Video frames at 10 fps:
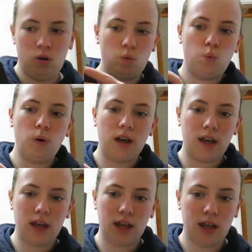
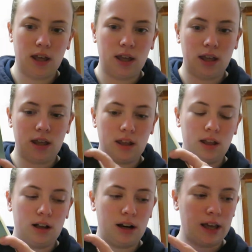where
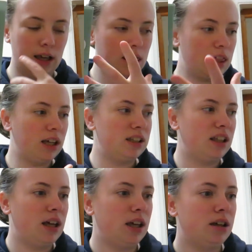things
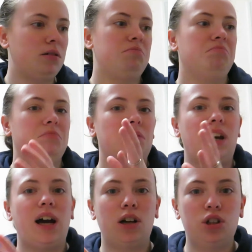like
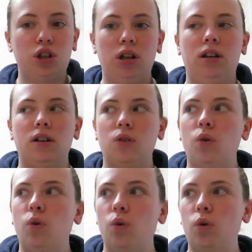action
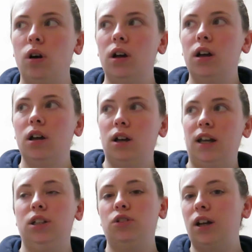or
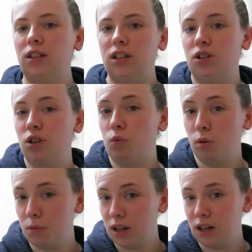interest in a
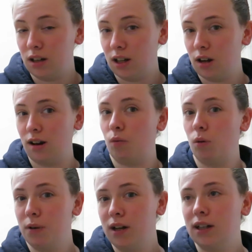
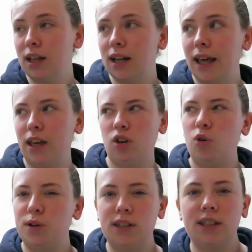woman, like you
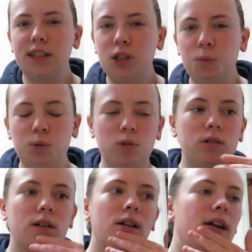always see in each book.